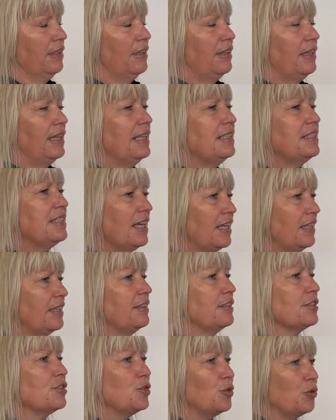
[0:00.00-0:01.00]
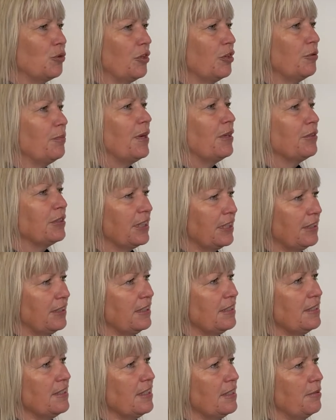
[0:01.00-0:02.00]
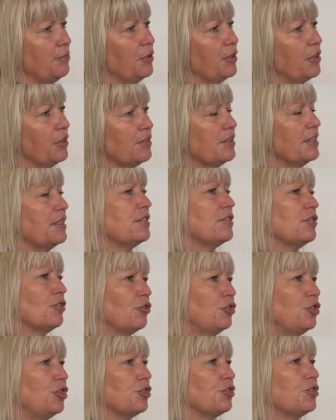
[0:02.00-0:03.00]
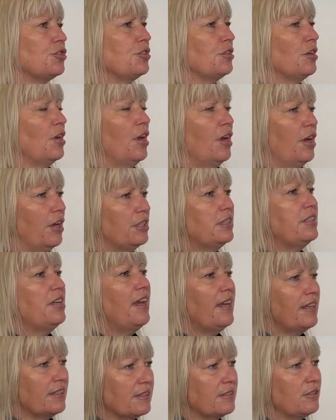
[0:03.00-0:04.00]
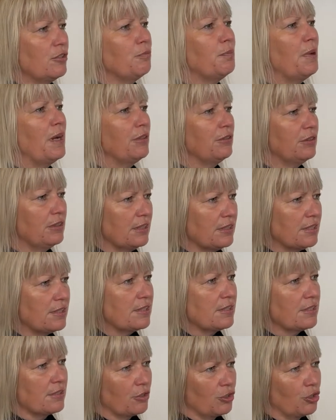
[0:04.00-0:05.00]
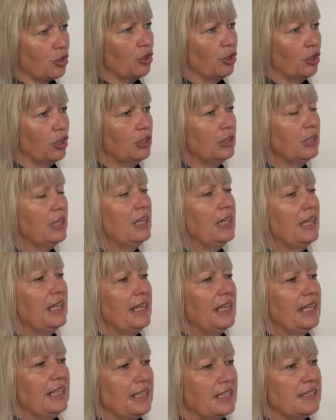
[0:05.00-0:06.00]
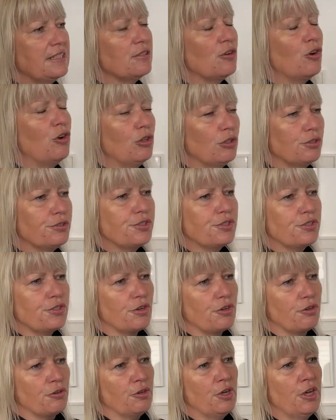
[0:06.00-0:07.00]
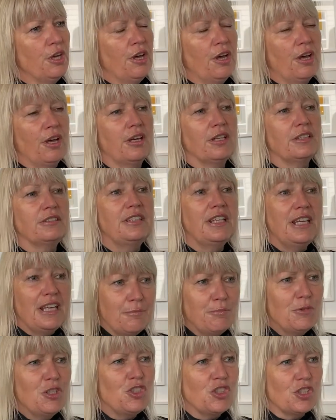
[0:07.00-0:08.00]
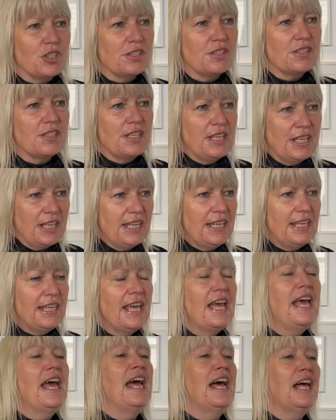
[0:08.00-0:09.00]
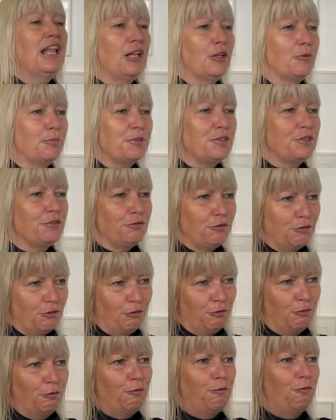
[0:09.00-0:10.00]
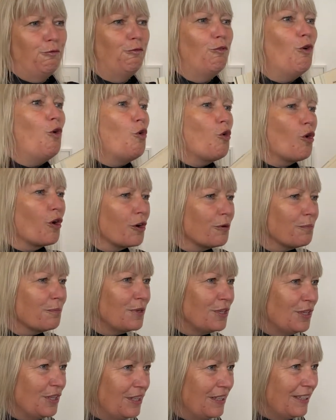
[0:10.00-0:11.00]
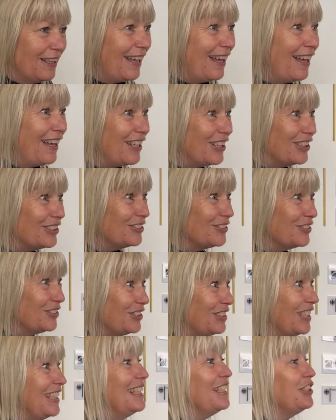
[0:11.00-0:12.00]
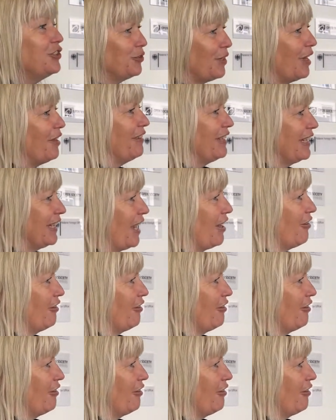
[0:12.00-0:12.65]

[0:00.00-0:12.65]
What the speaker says: in telling the story about Katitzi, because it's not just a text about this girl, it is also the images. He helped form the literary character.